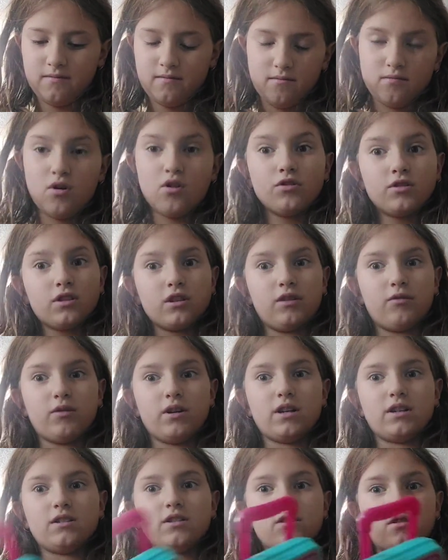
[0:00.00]
Mosley
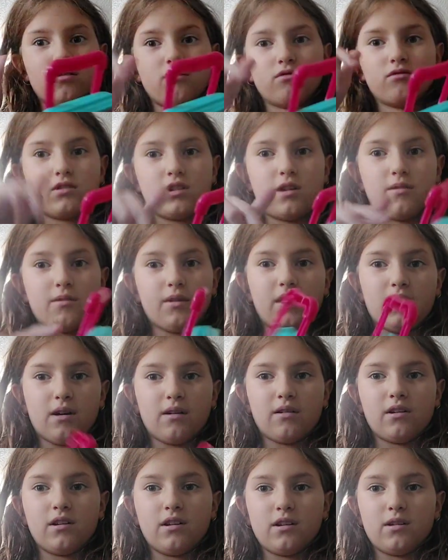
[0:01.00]
was, so probably
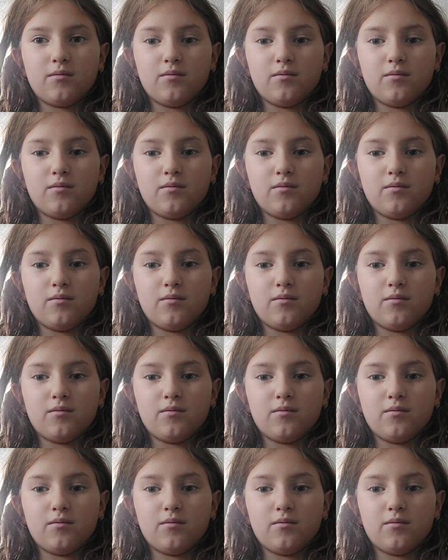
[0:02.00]
not.